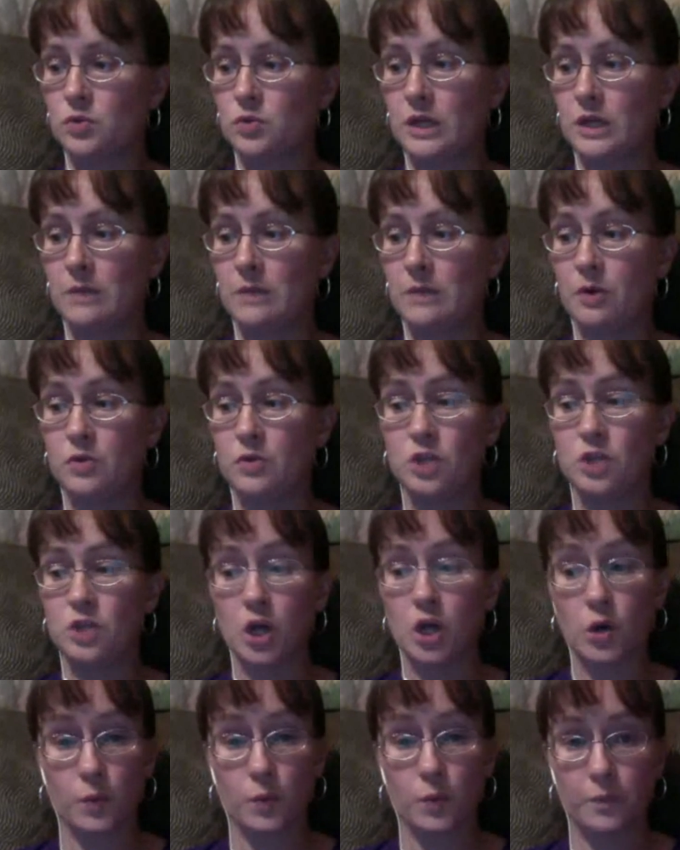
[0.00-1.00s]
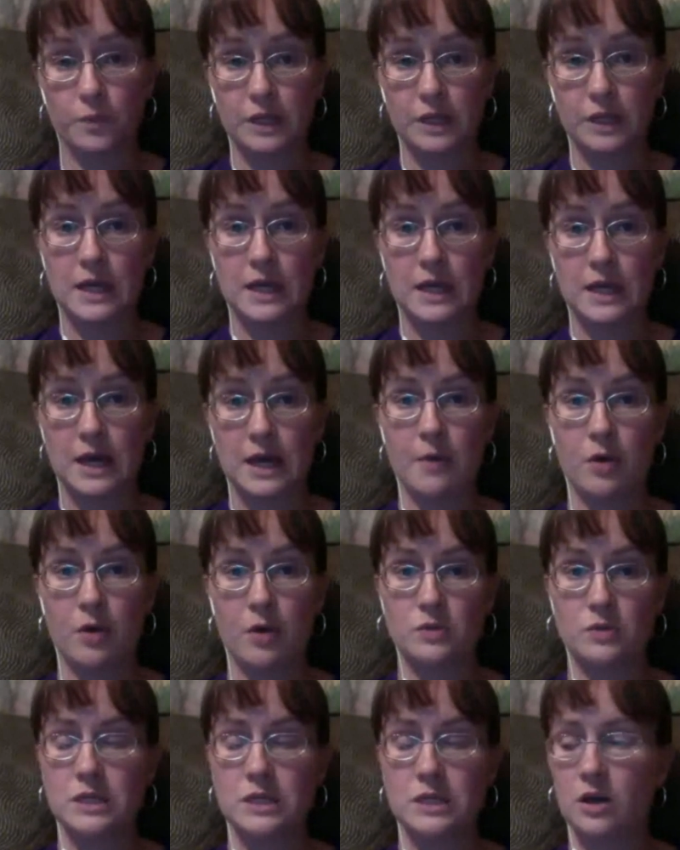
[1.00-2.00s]
Emoto,
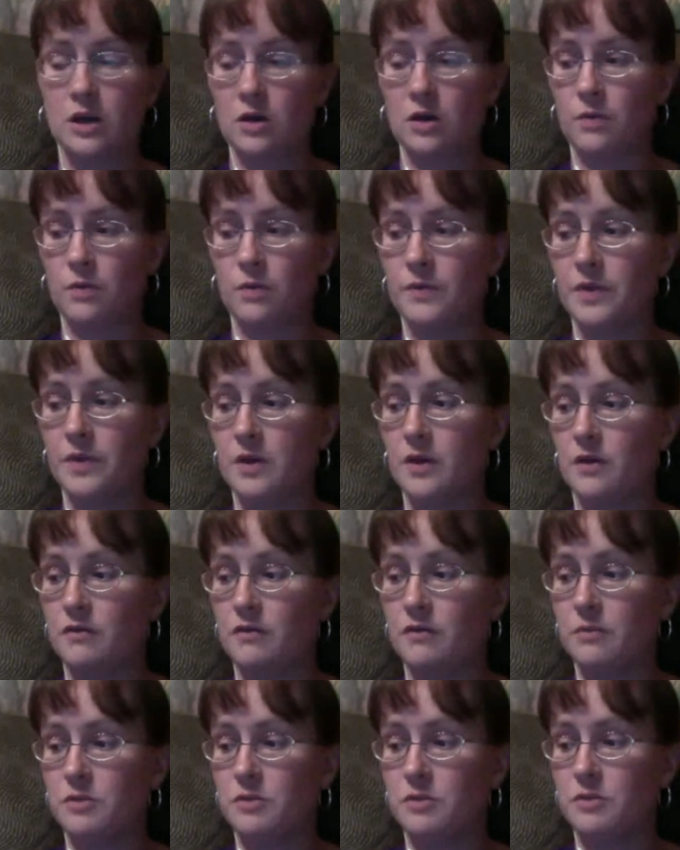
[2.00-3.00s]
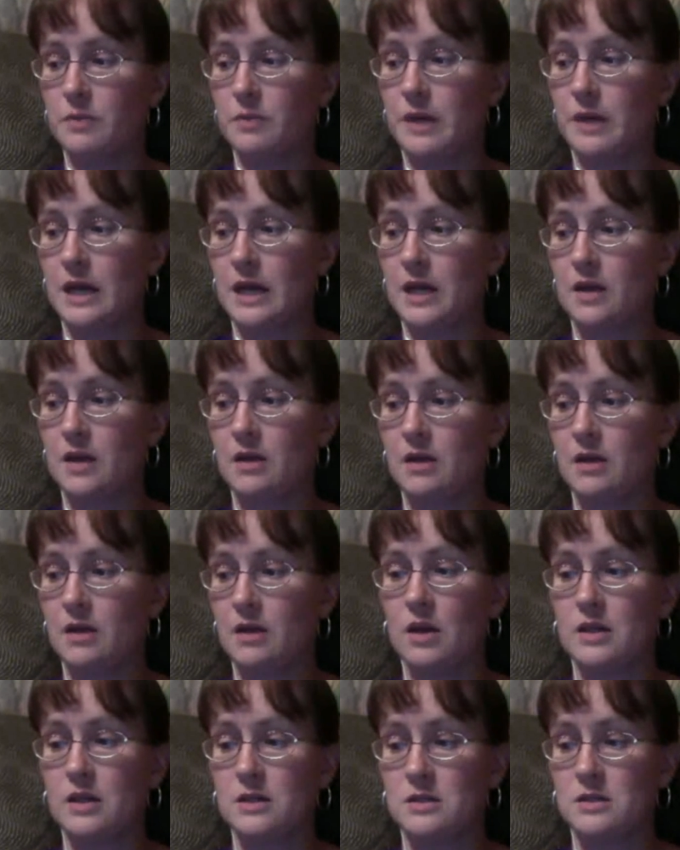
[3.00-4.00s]
Emoto, from Japan,
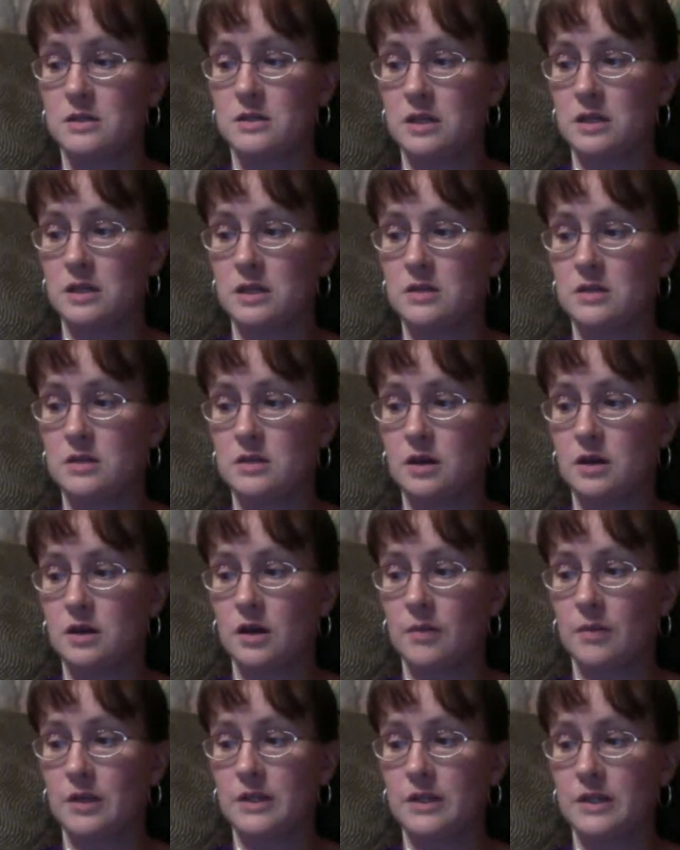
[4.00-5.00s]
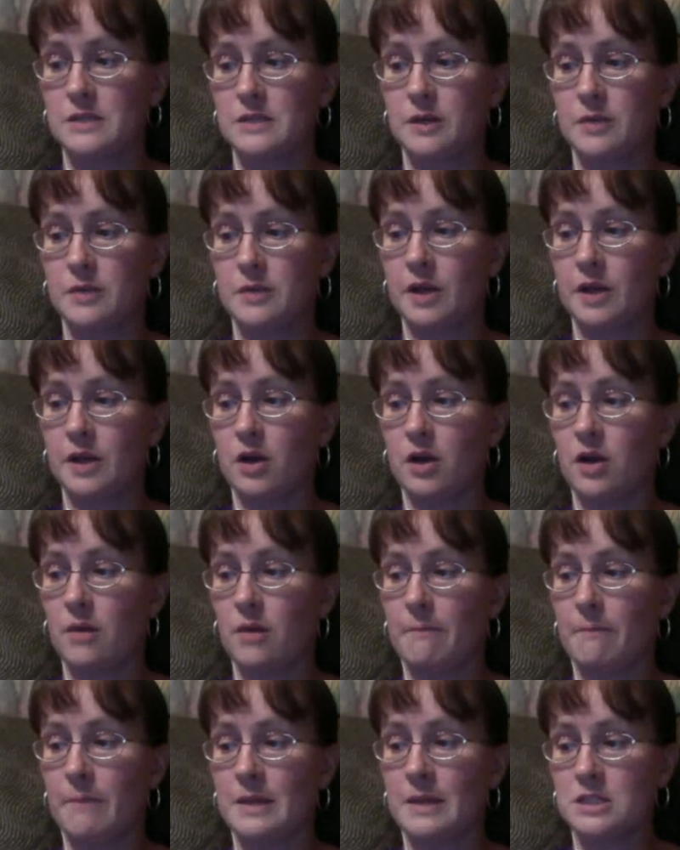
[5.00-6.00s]
did an experiment called
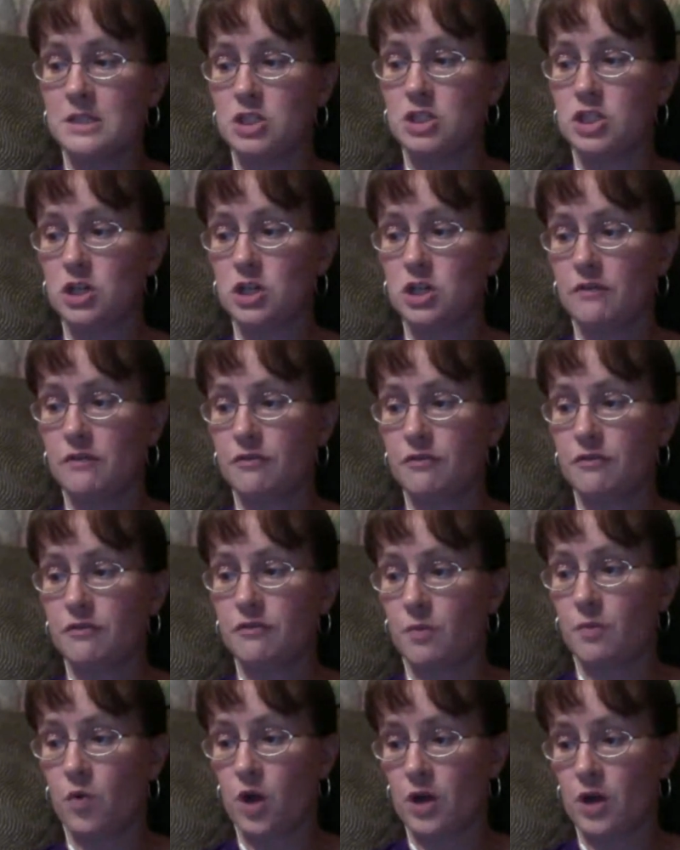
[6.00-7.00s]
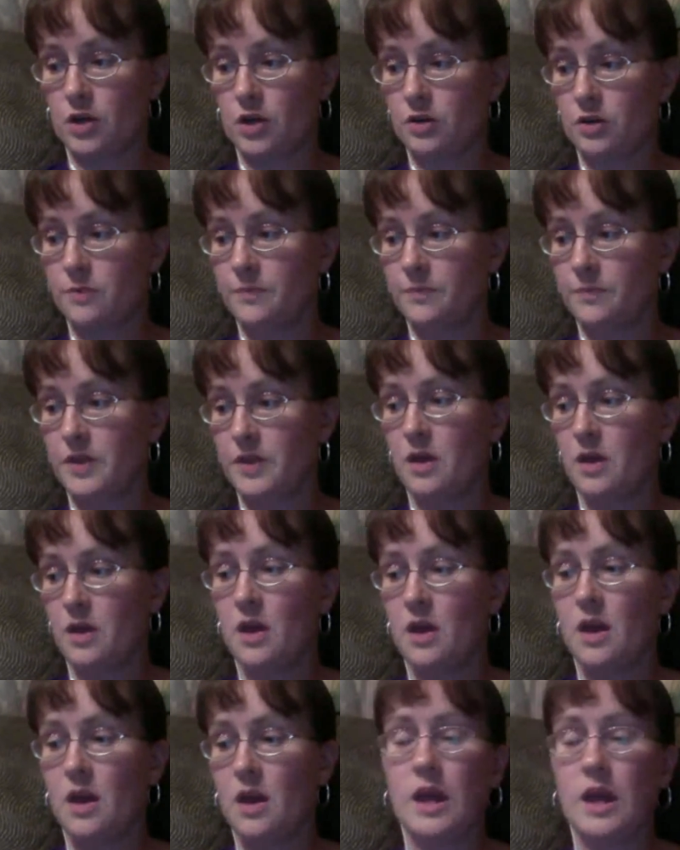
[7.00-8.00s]
Message from Water.
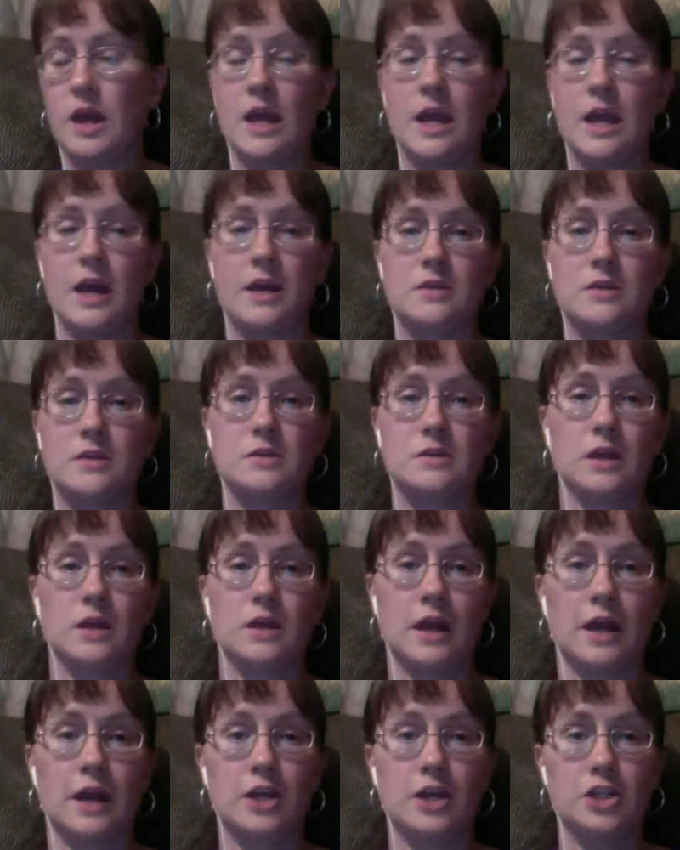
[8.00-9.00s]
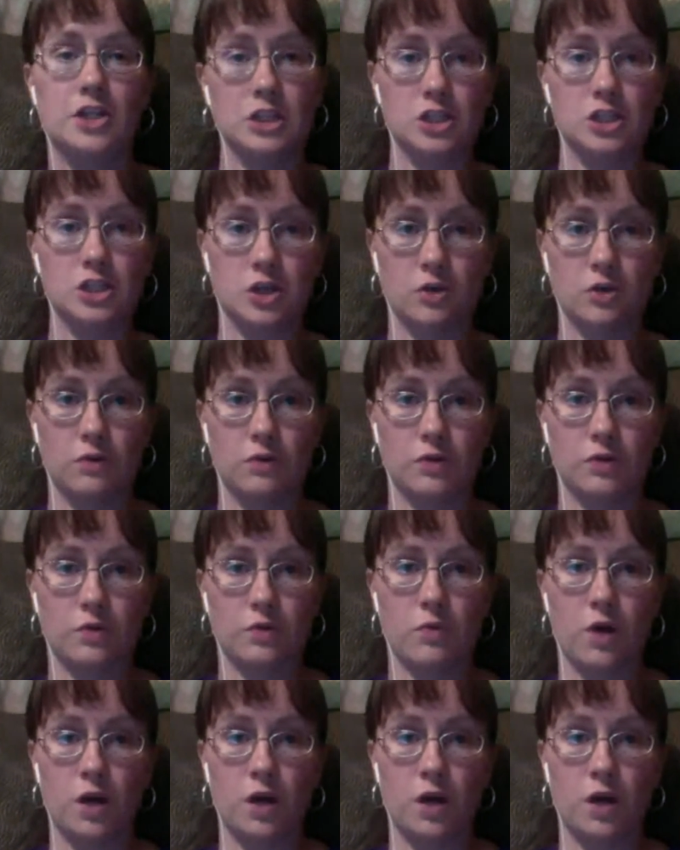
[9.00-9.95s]
And it actually showed where the water